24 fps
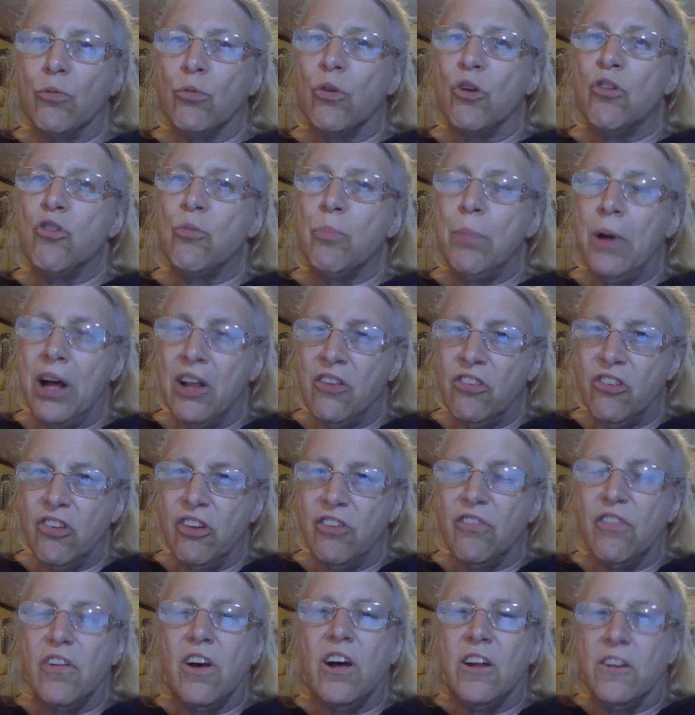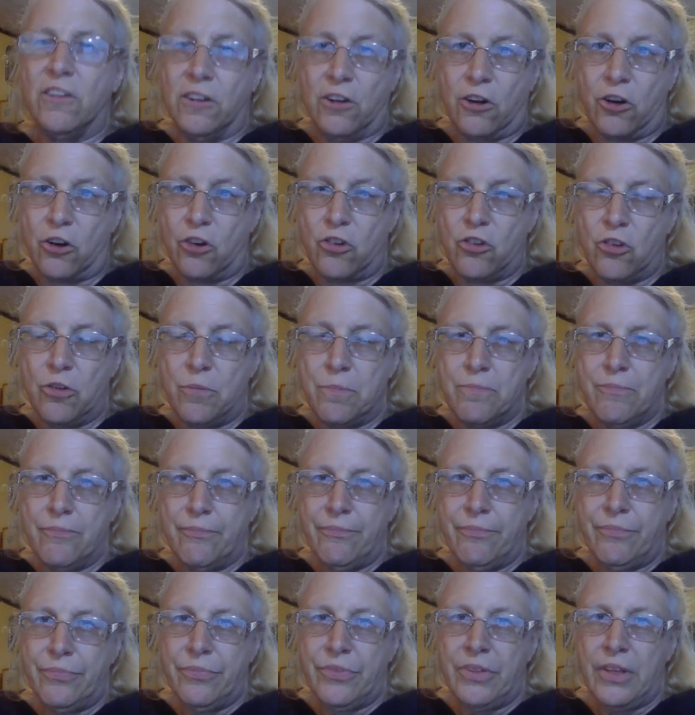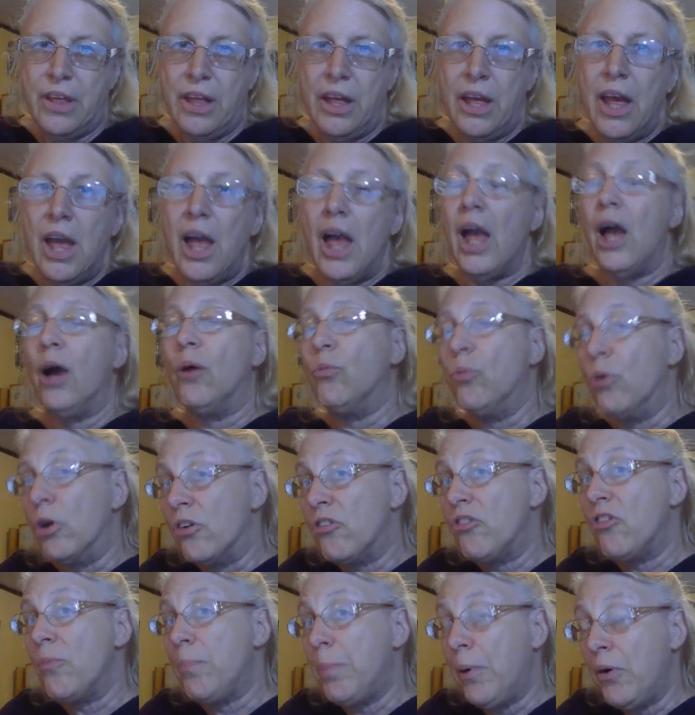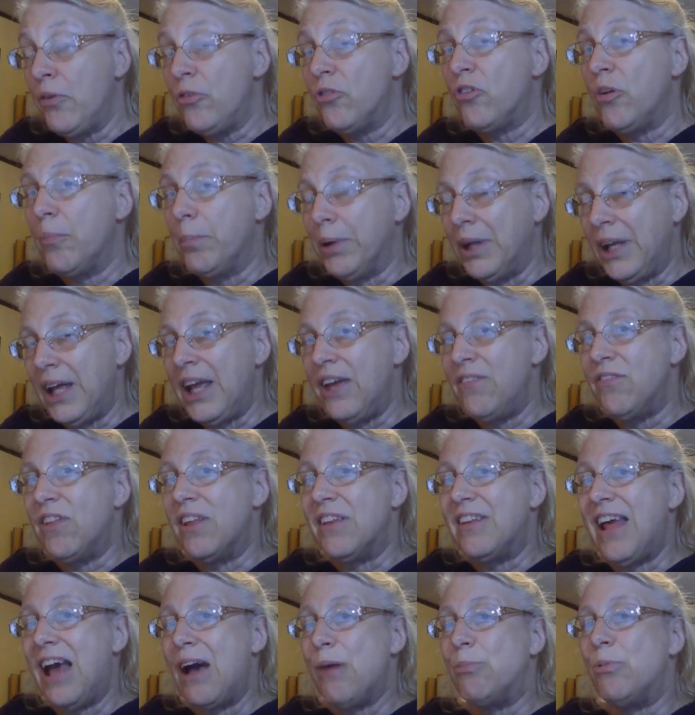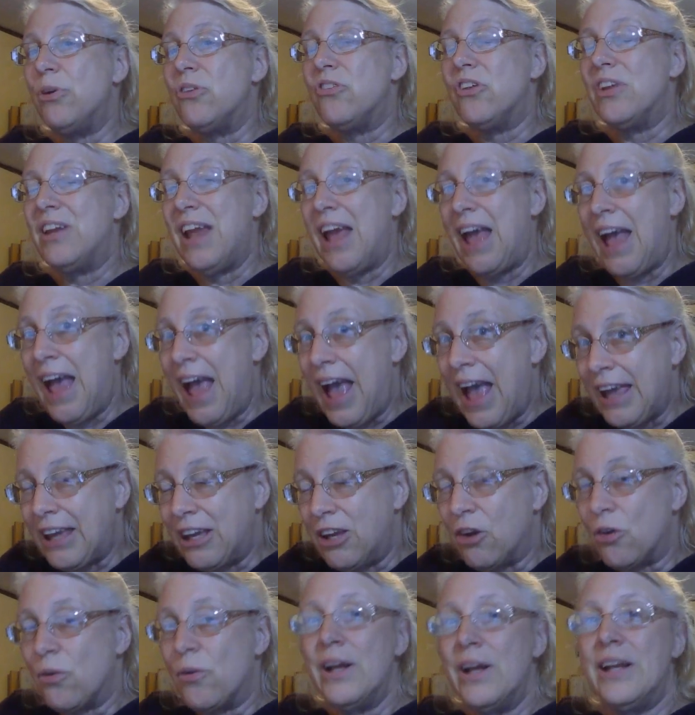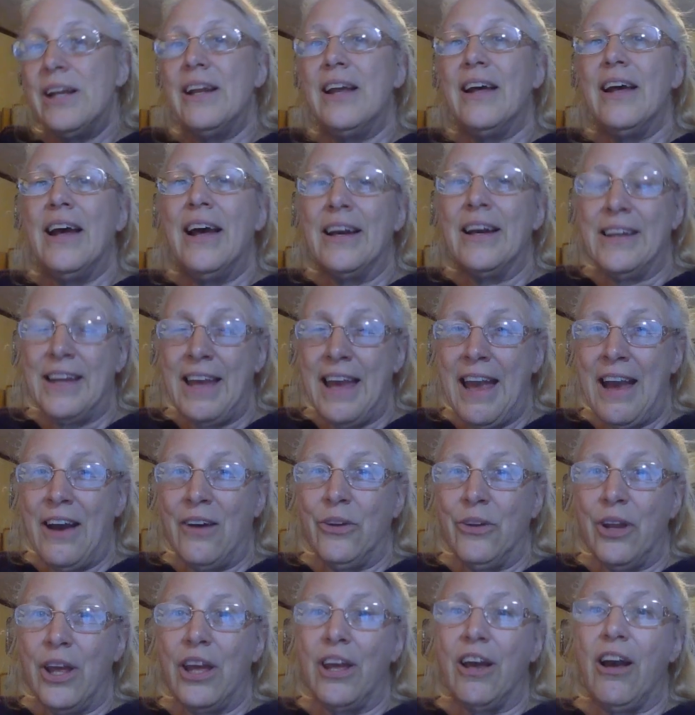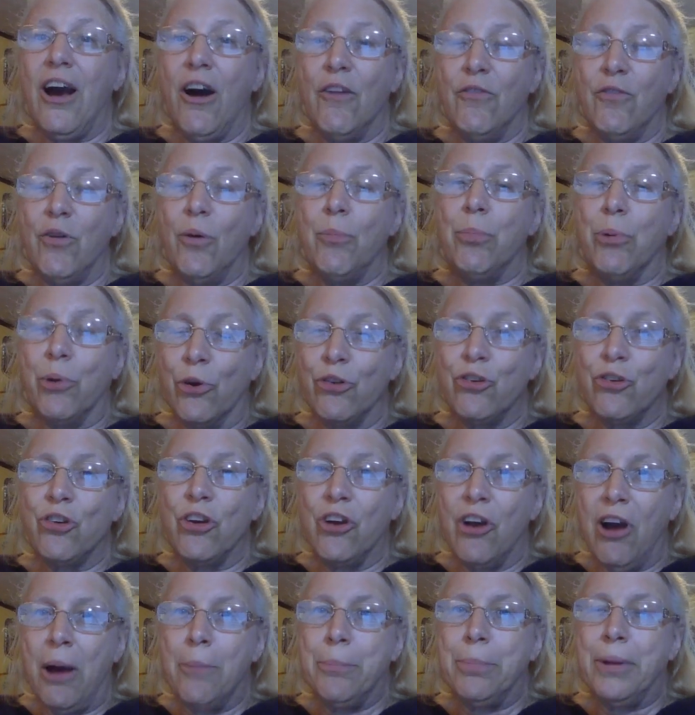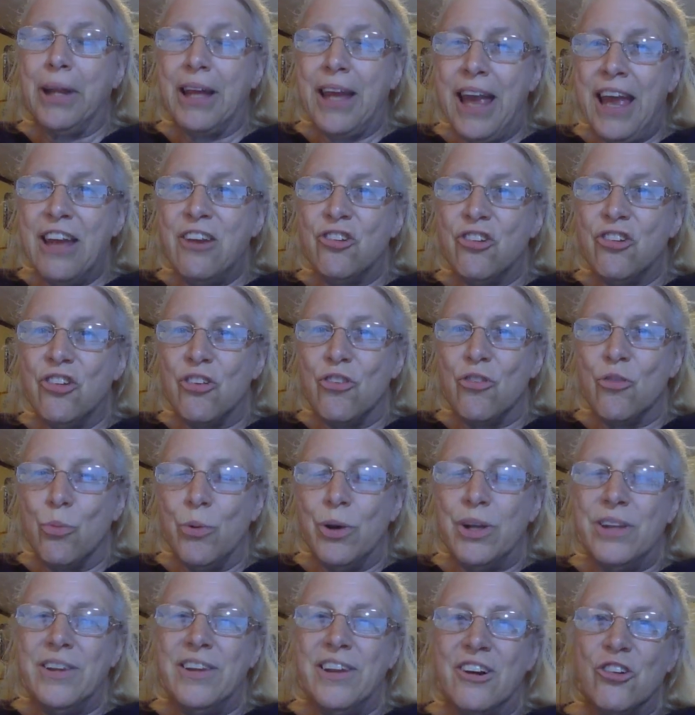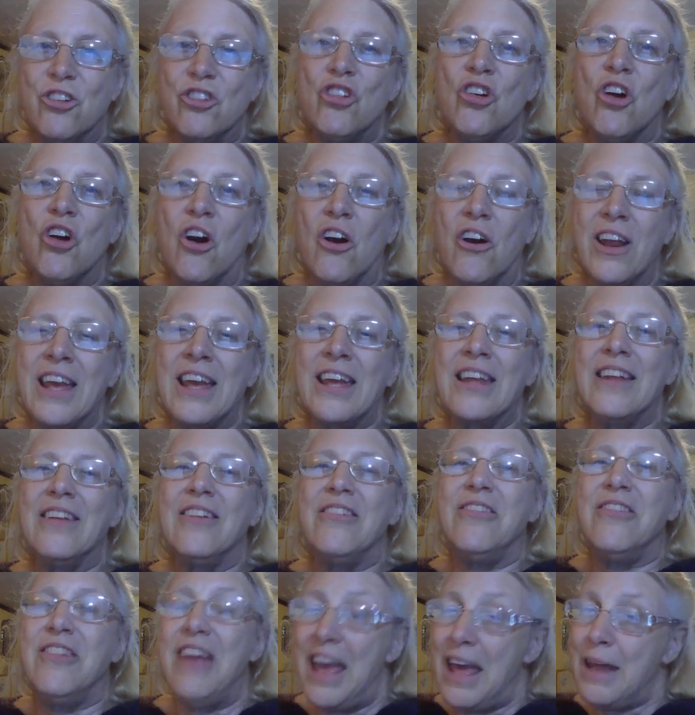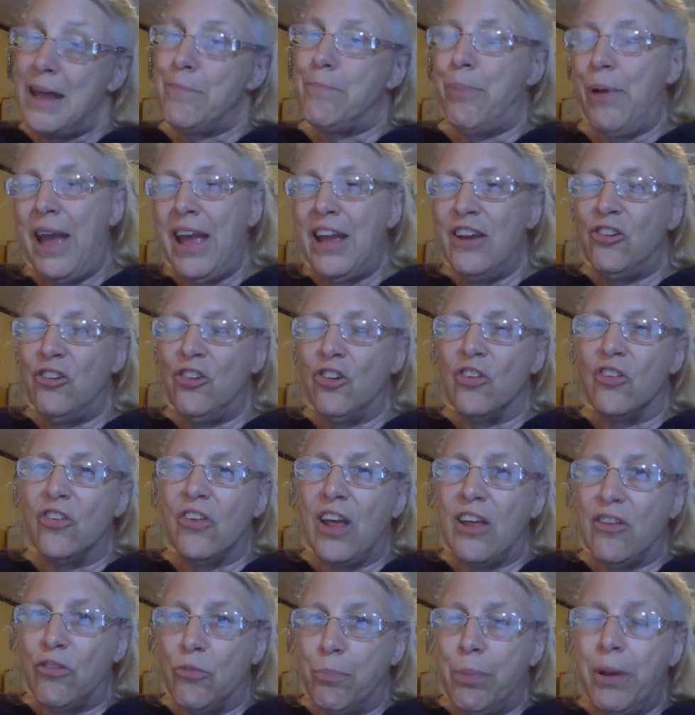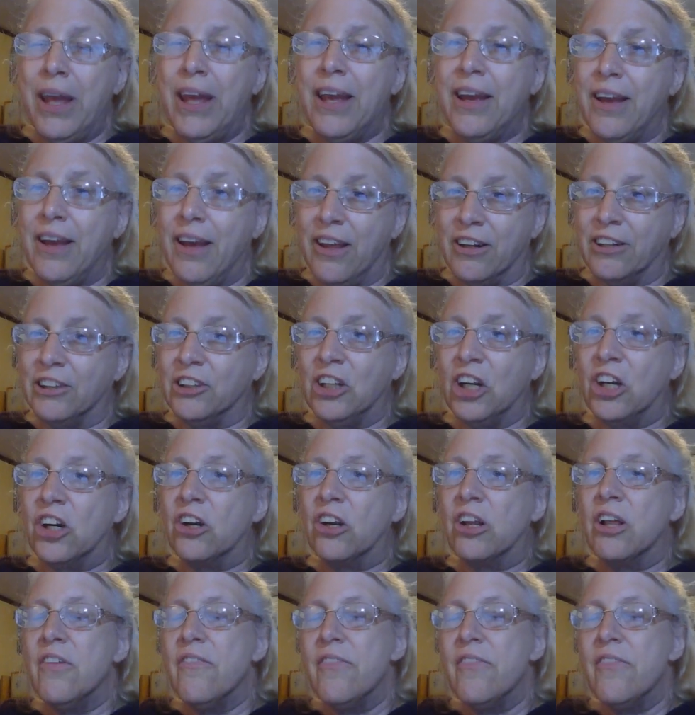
responsive alert. And we're supposed to believe that that was an accurate accounting of abortion complications when they're charting dead patients as pink and alert.